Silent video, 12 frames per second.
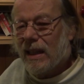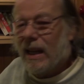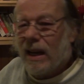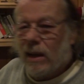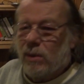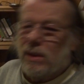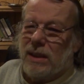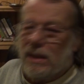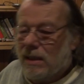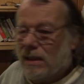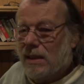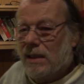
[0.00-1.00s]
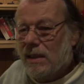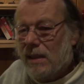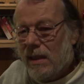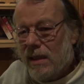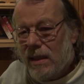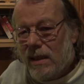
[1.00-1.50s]
house and
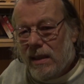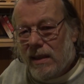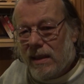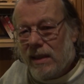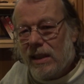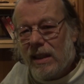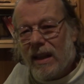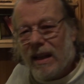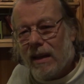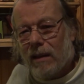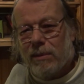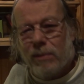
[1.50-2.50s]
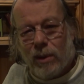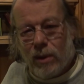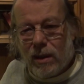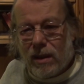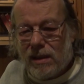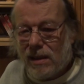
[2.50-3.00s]
that you can't
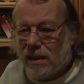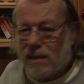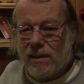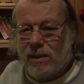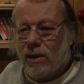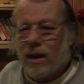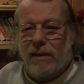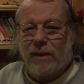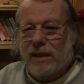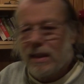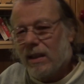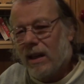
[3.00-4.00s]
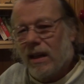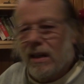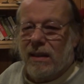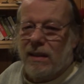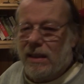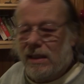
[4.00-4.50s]
afford, and driving a
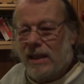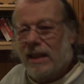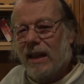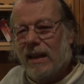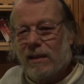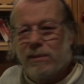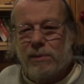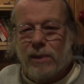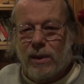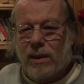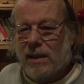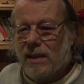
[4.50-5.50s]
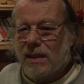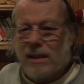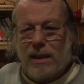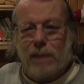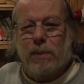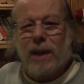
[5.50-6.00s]
car that you can't afford and
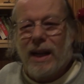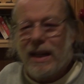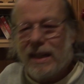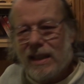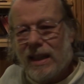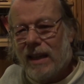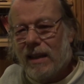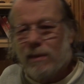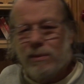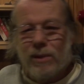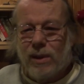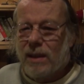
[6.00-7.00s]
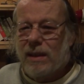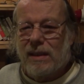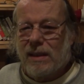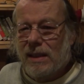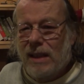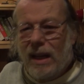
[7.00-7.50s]
the planet can't afford,
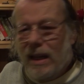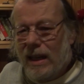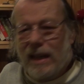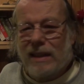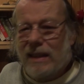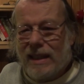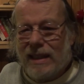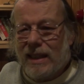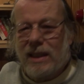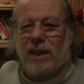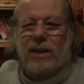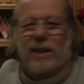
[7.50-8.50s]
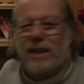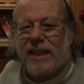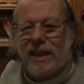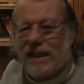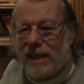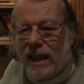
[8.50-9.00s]
and then you're a
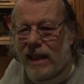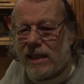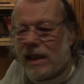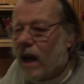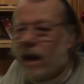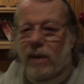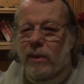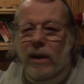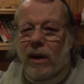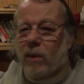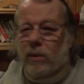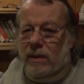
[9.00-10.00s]
success. I don't know.